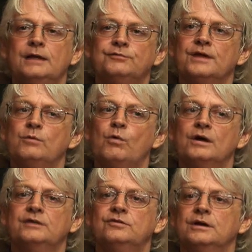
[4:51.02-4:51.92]
If they
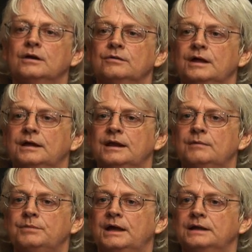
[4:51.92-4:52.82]
wanted to go there
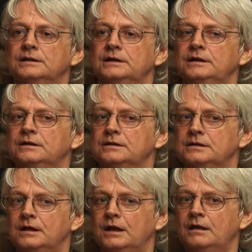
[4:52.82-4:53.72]
that badly,
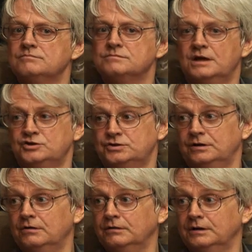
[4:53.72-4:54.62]
then they should
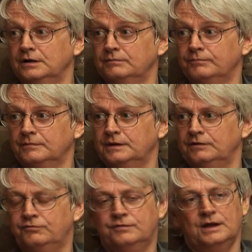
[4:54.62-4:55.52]
have gone
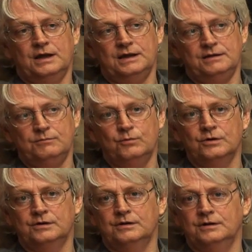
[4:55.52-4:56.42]
there. If they
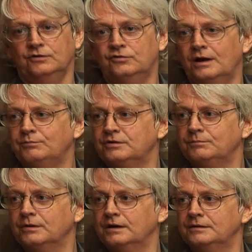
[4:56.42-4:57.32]
weren't
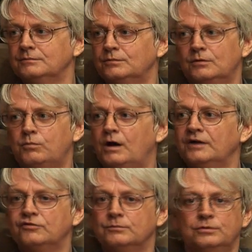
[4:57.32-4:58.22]
accepted by them, well,
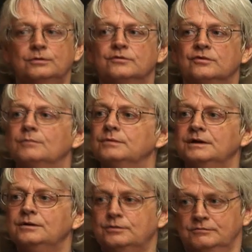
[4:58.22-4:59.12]
why support
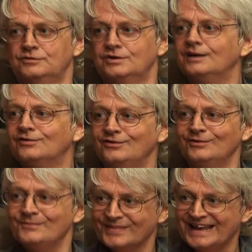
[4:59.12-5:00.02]
somebody who rejected
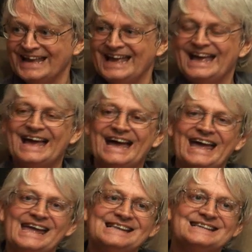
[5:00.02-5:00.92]
you?
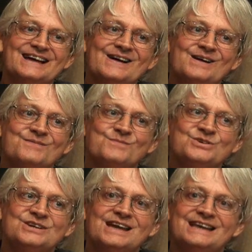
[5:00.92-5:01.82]
And
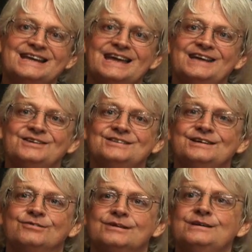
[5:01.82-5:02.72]
you're going to get your
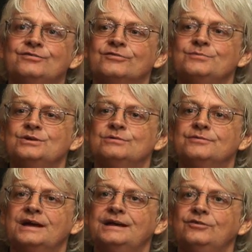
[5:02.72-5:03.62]
degree from U
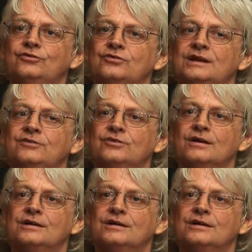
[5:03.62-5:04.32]
of H. It's